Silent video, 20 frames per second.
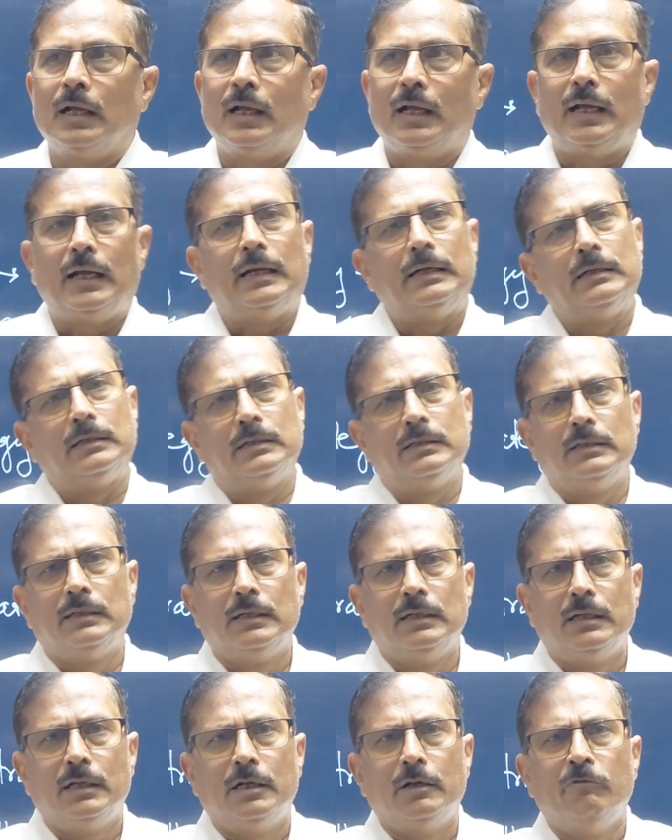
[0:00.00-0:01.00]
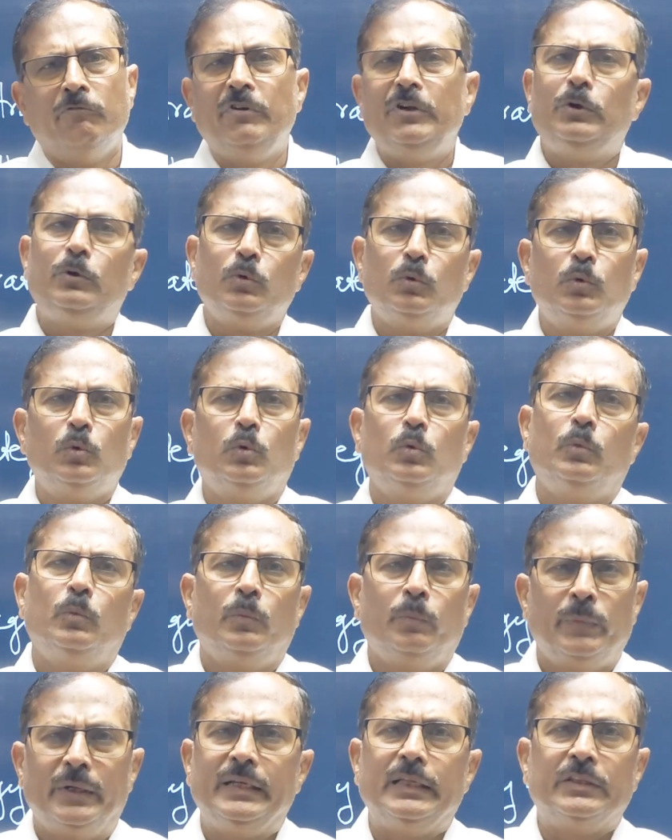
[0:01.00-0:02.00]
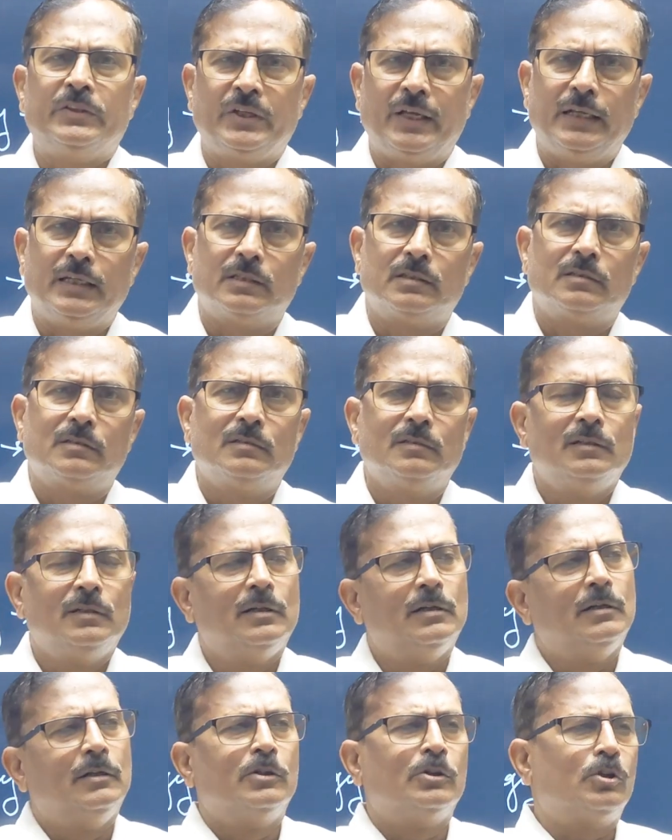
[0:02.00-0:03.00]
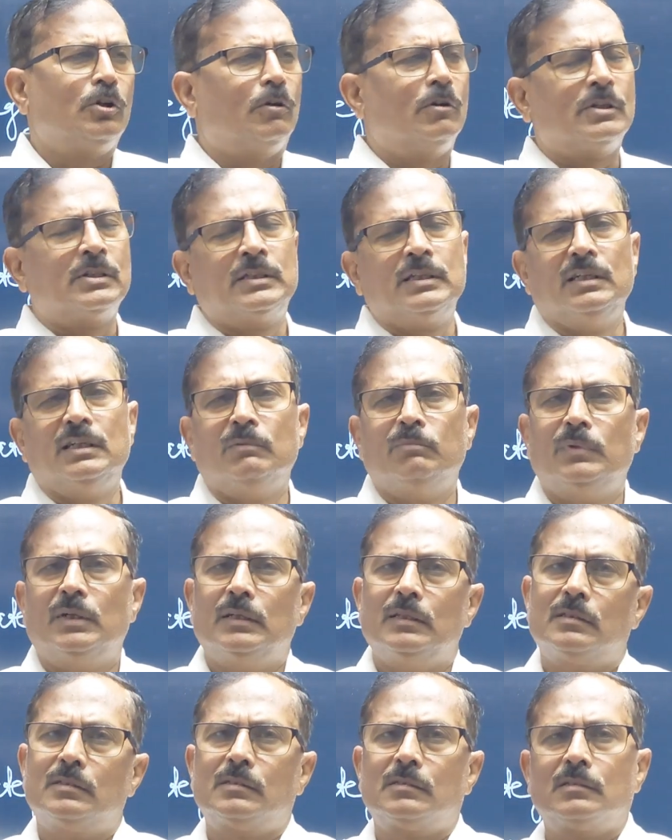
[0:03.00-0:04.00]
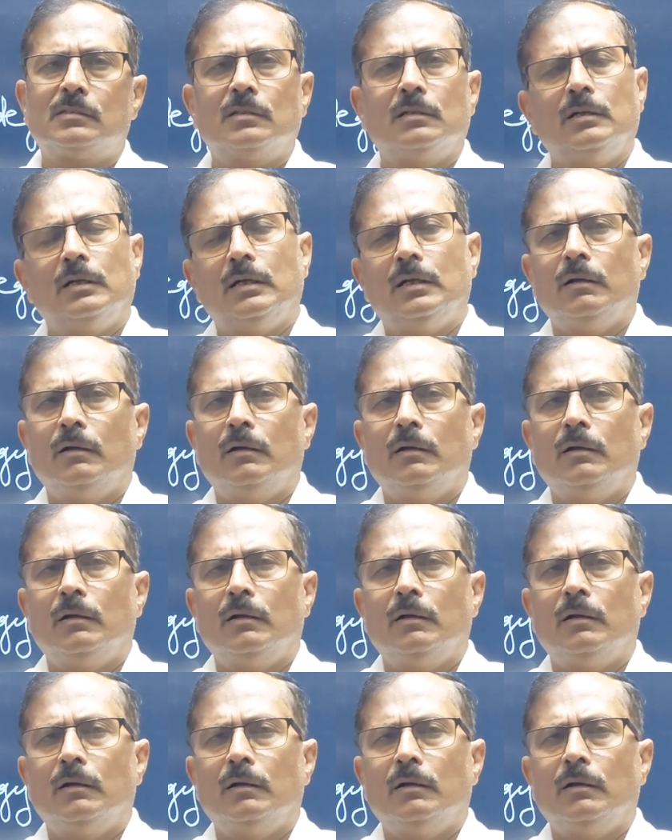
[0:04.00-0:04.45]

and we do many things, short syllabus,